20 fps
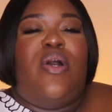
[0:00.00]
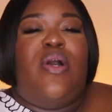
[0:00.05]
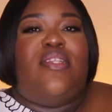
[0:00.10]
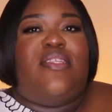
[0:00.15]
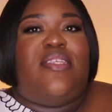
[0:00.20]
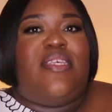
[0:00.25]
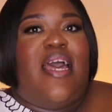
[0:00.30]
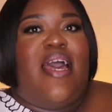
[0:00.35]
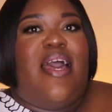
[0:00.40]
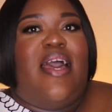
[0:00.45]

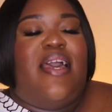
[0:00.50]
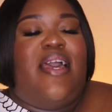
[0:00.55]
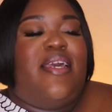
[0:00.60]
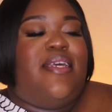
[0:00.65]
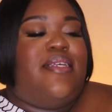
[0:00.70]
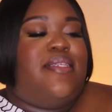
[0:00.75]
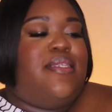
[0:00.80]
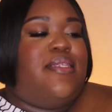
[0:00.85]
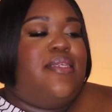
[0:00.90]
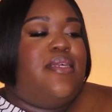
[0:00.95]
one
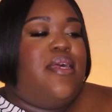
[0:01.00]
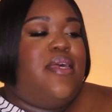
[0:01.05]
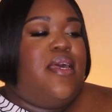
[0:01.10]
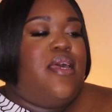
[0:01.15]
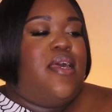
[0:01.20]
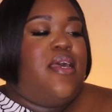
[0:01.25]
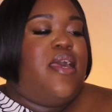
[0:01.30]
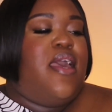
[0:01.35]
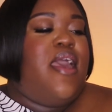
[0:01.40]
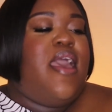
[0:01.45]
size.
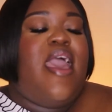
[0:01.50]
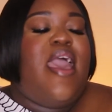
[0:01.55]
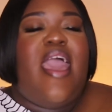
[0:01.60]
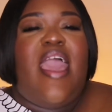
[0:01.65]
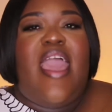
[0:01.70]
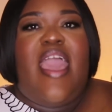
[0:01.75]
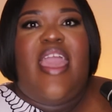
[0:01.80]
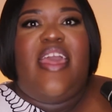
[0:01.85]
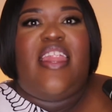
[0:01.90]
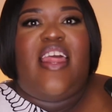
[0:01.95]

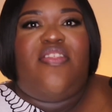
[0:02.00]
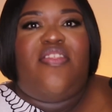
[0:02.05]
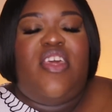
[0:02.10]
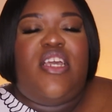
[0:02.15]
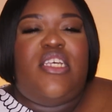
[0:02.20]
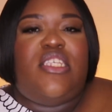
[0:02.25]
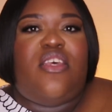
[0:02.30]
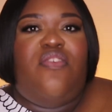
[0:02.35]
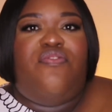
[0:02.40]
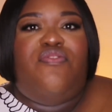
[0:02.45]
And I
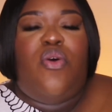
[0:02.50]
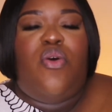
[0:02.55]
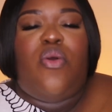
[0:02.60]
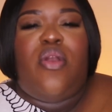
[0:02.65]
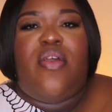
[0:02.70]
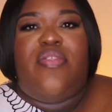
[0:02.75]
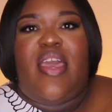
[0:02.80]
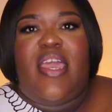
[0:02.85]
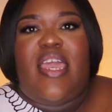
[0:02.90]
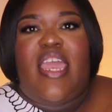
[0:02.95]
think
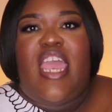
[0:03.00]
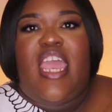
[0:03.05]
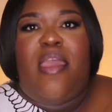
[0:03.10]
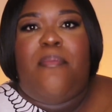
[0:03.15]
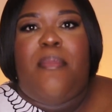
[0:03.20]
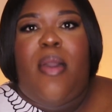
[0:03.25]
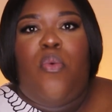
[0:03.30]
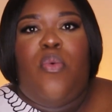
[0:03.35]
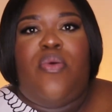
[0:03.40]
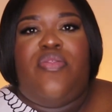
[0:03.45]
Sephora, they
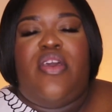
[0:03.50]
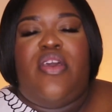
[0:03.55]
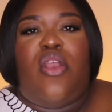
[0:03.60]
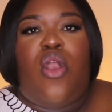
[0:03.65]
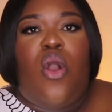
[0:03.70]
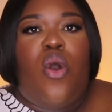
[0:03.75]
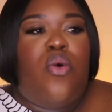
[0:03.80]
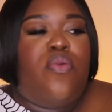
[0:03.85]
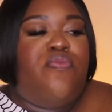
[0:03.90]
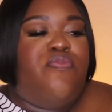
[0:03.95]
came out with
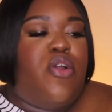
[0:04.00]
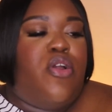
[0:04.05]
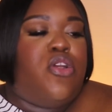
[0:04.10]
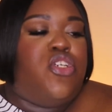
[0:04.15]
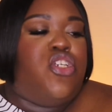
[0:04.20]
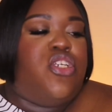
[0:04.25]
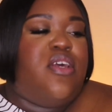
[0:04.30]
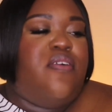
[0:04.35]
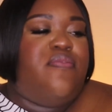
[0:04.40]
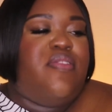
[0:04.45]
their own
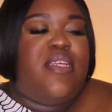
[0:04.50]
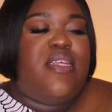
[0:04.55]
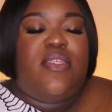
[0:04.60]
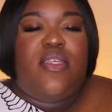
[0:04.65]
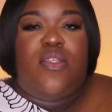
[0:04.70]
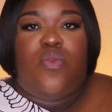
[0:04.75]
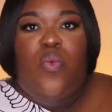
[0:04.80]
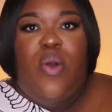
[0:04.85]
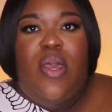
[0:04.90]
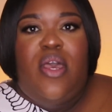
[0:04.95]
version of
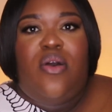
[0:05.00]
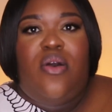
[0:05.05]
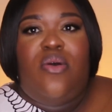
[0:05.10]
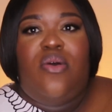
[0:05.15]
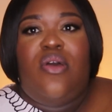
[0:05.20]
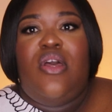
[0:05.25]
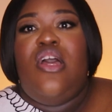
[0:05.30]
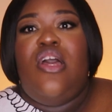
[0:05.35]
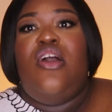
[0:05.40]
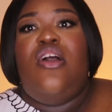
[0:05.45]
this as
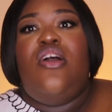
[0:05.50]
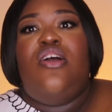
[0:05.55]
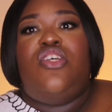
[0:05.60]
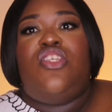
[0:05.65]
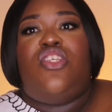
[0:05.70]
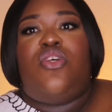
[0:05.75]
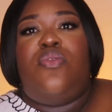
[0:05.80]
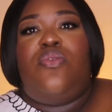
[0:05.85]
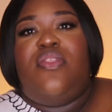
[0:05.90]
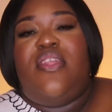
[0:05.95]
well.
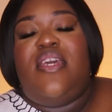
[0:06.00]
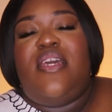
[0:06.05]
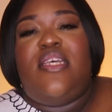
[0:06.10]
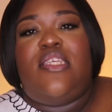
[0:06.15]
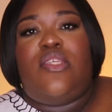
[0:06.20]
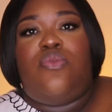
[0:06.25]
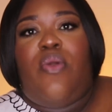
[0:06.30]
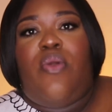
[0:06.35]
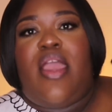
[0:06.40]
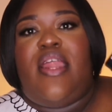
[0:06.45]
So
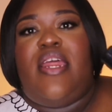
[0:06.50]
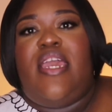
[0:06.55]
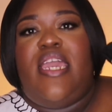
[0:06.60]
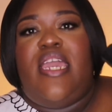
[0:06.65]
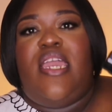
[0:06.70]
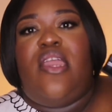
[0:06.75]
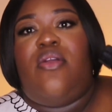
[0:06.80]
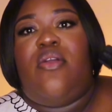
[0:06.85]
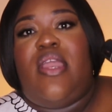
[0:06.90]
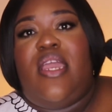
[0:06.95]
this right
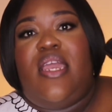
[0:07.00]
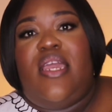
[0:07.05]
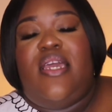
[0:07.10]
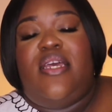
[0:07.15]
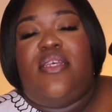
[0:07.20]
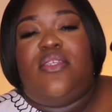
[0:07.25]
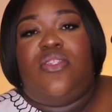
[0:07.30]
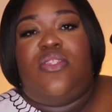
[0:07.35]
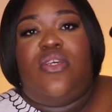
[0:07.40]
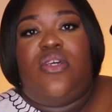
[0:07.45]
here
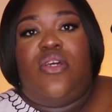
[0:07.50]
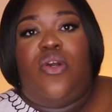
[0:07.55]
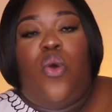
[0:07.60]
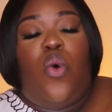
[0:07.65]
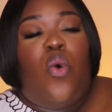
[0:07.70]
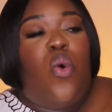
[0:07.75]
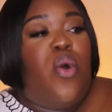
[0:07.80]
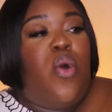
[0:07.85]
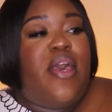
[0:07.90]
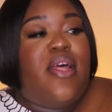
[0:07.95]
is
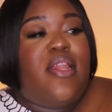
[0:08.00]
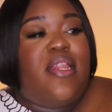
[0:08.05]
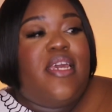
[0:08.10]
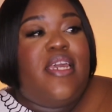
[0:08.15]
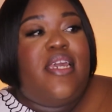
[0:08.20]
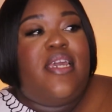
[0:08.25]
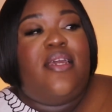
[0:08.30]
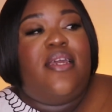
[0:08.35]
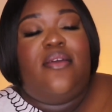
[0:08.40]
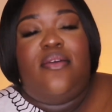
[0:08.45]
the
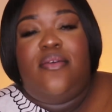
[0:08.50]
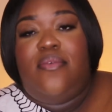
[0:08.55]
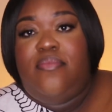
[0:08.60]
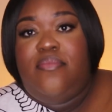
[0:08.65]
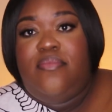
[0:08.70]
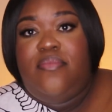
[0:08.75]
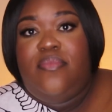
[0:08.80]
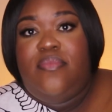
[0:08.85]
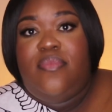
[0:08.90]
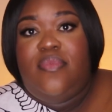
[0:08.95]
oily
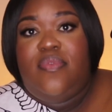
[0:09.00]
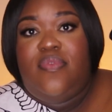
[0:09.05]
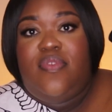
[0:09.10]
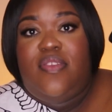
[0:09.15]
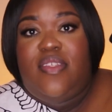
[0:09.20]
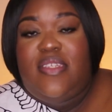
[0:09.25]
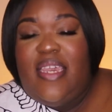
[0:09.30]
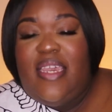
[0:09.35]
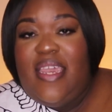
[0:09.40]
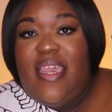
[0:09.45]

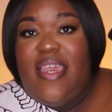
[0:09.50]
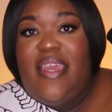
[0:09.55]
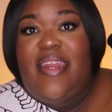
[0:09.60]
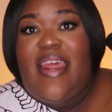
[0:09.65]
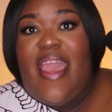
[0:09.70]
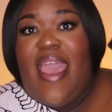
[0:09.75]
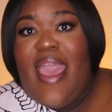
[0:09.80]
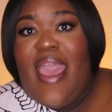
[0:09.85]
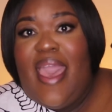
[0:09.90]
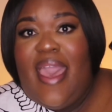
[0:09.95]

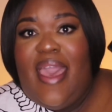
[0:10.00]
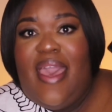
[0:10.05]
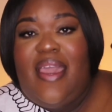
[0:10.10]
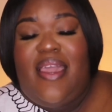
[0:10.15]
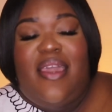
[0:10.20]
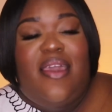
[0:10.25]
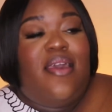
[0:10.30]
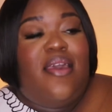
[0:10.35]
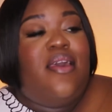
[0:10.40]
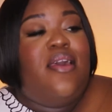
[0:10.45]
skin
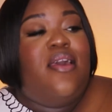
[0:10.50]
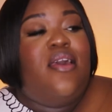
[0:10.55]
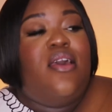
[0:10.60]
hack